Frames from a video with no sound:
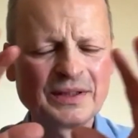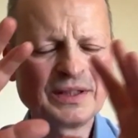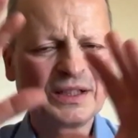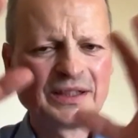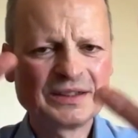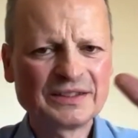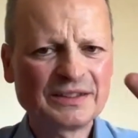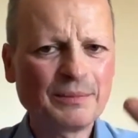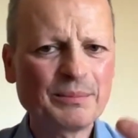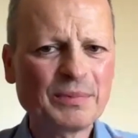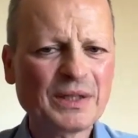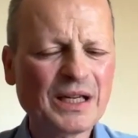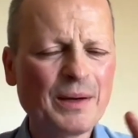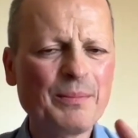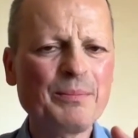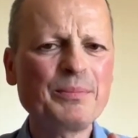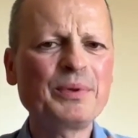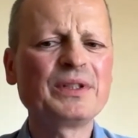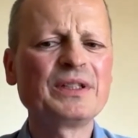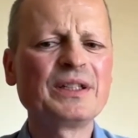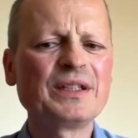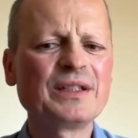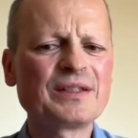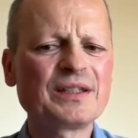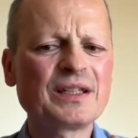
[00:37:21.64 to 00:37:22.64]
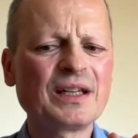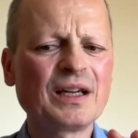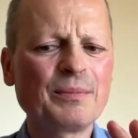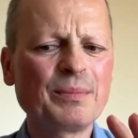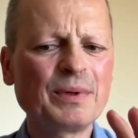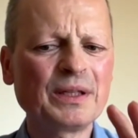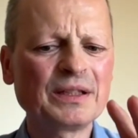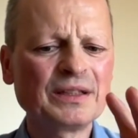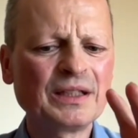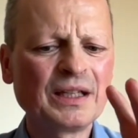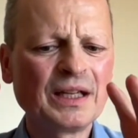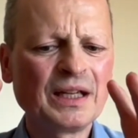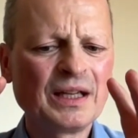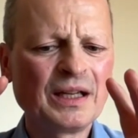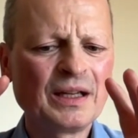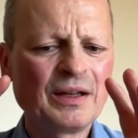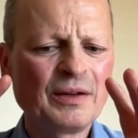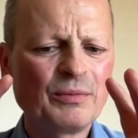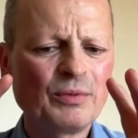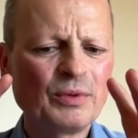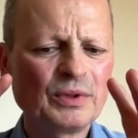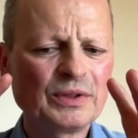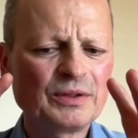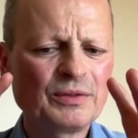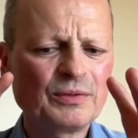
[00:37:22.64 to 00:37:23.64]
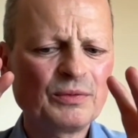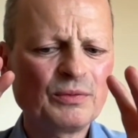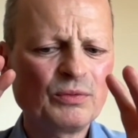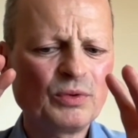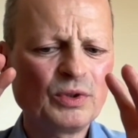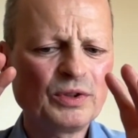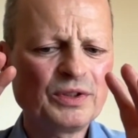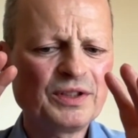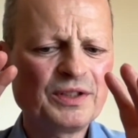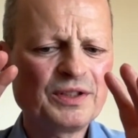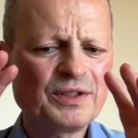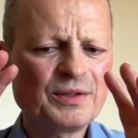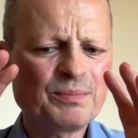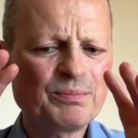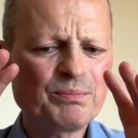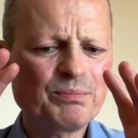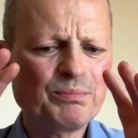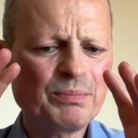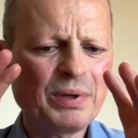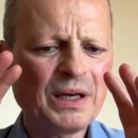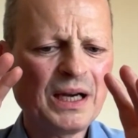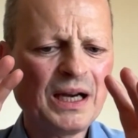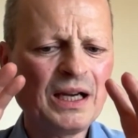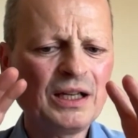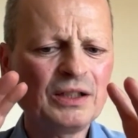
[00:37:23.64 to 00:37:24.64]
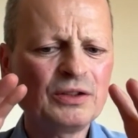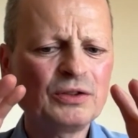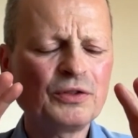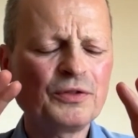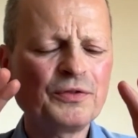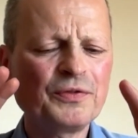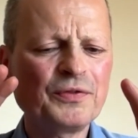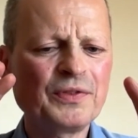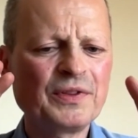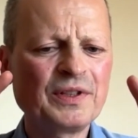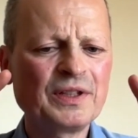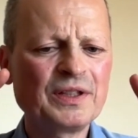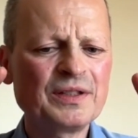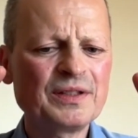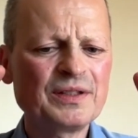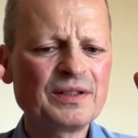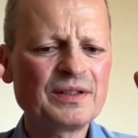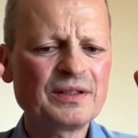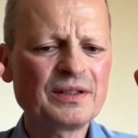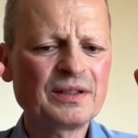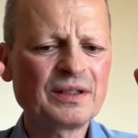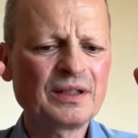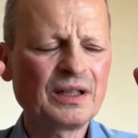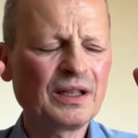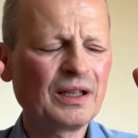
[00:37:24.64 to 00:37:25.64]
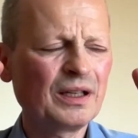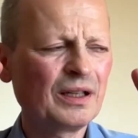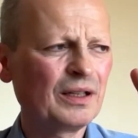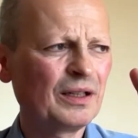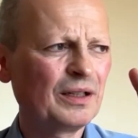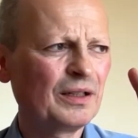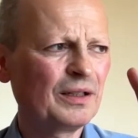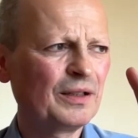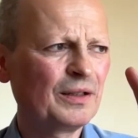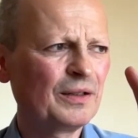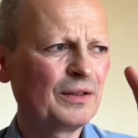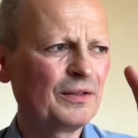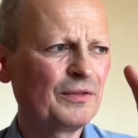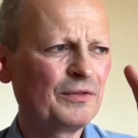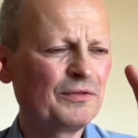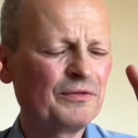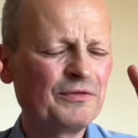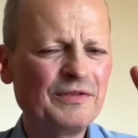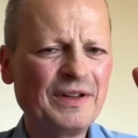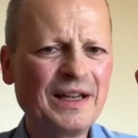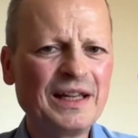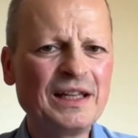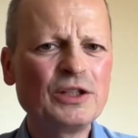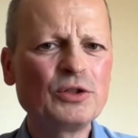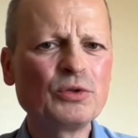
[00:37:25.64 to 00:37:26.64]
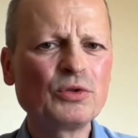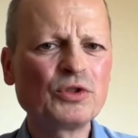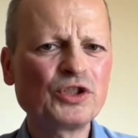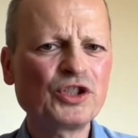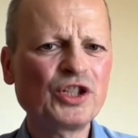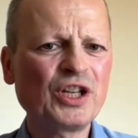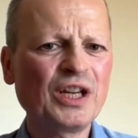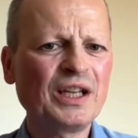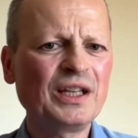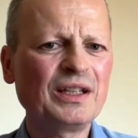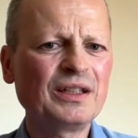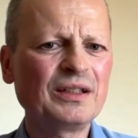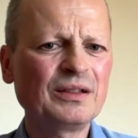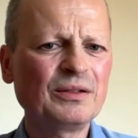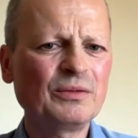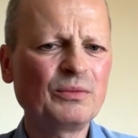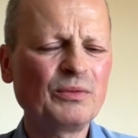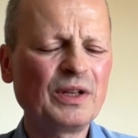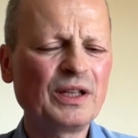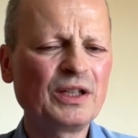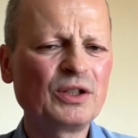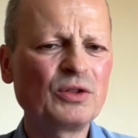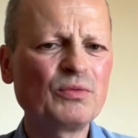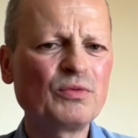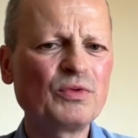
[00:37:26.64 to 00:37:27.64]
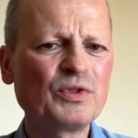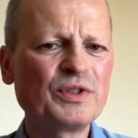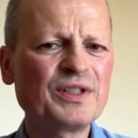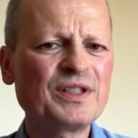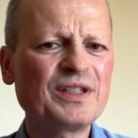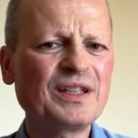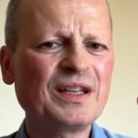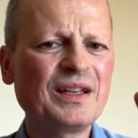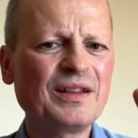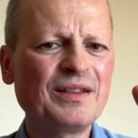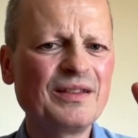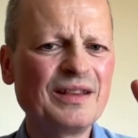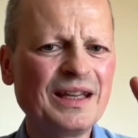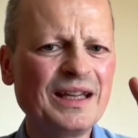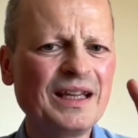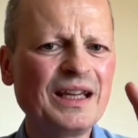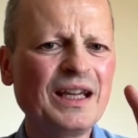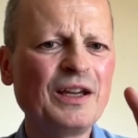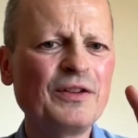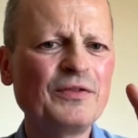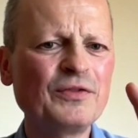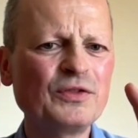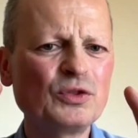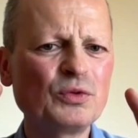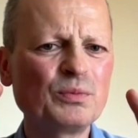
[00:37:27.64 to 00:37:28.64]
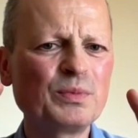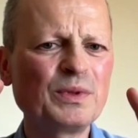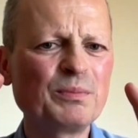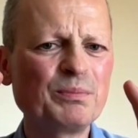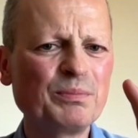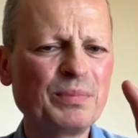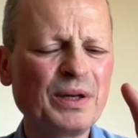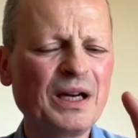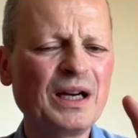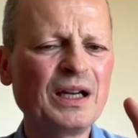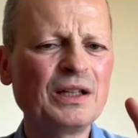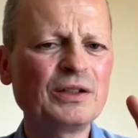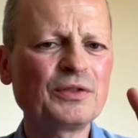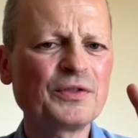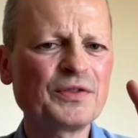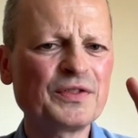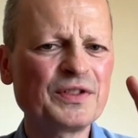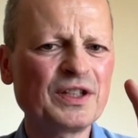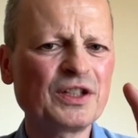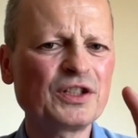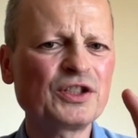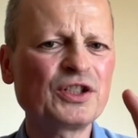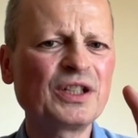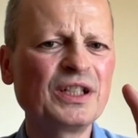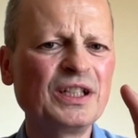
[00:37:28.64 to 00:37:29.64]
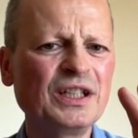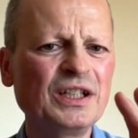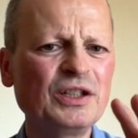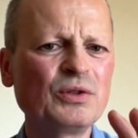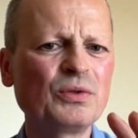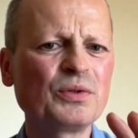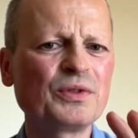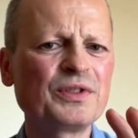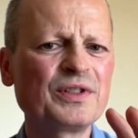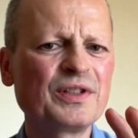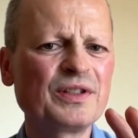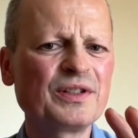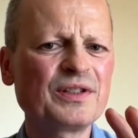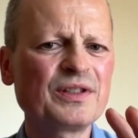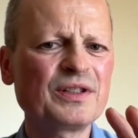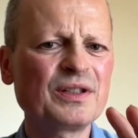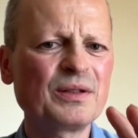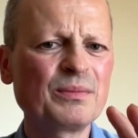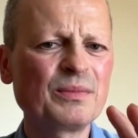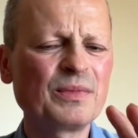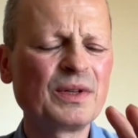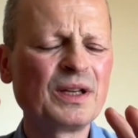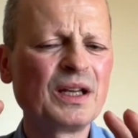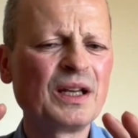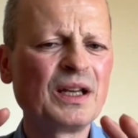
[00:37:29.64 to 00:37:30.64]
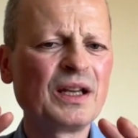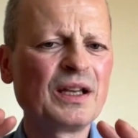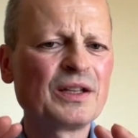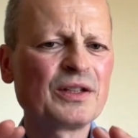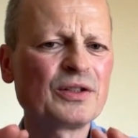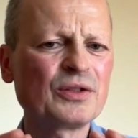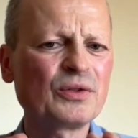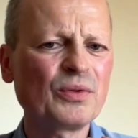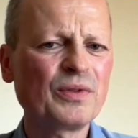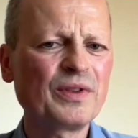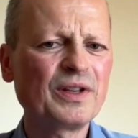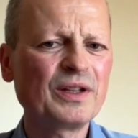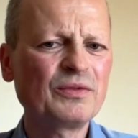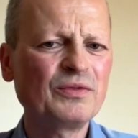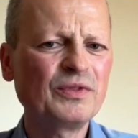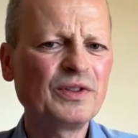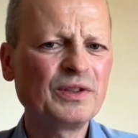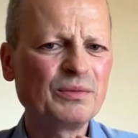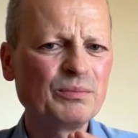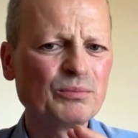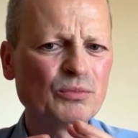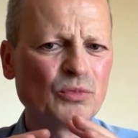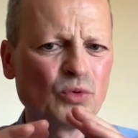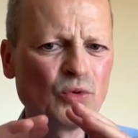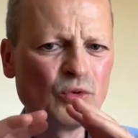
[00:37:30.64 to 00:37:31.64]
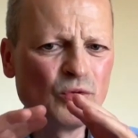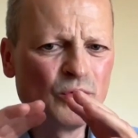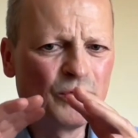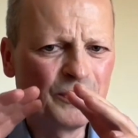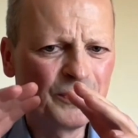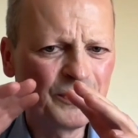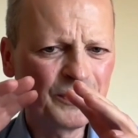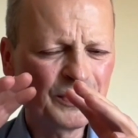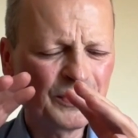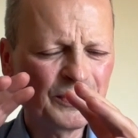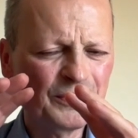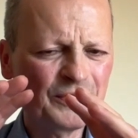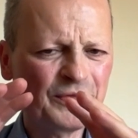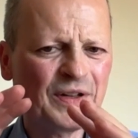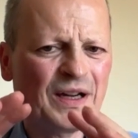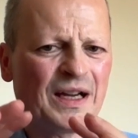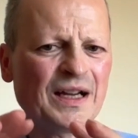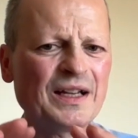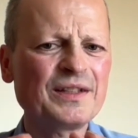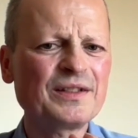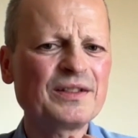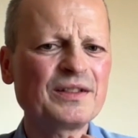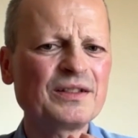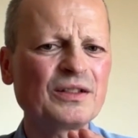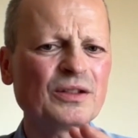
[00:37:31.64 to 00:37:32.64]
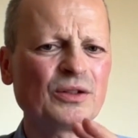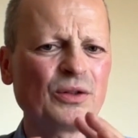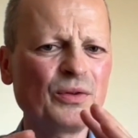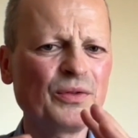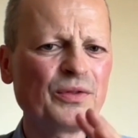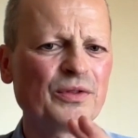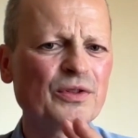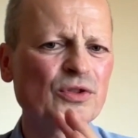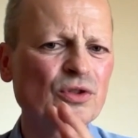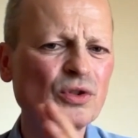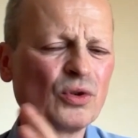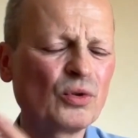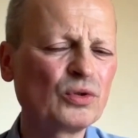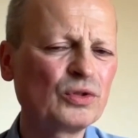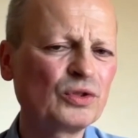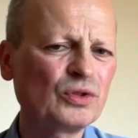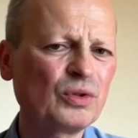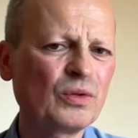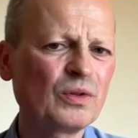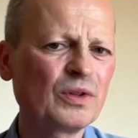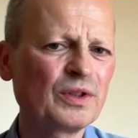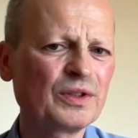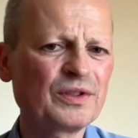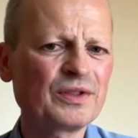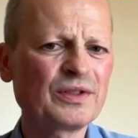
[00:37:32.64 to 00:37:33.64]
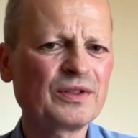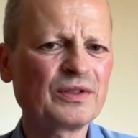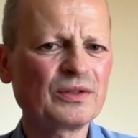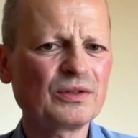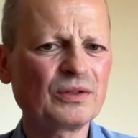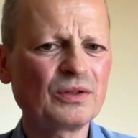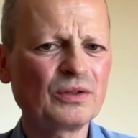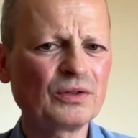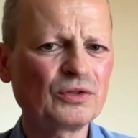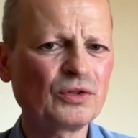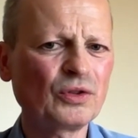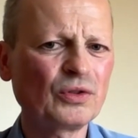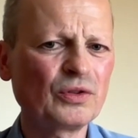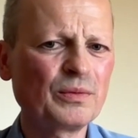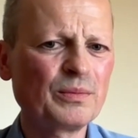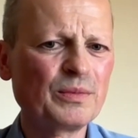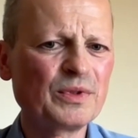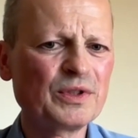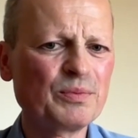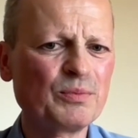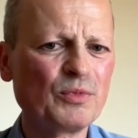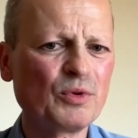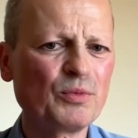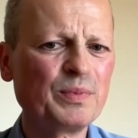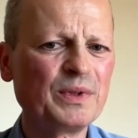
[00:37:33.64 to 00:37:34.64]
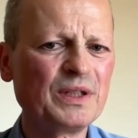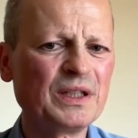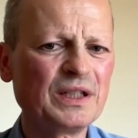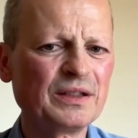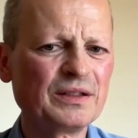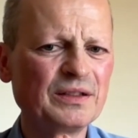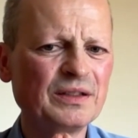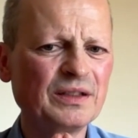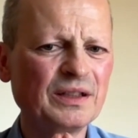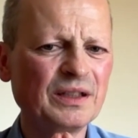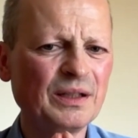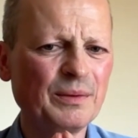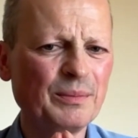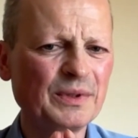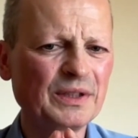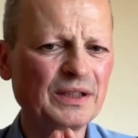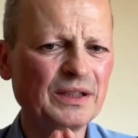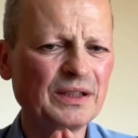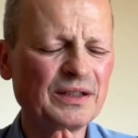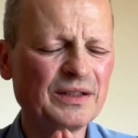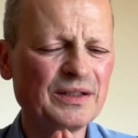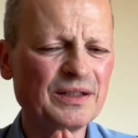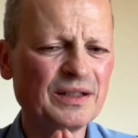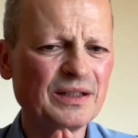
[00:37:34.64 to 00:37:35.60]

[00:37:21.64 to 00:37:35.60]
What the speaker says: some companies, yeah, but what is part of this value chain where you would say they have to be part of such an ecosystem so that we move faster on the road towards autonomous mobility? I mean,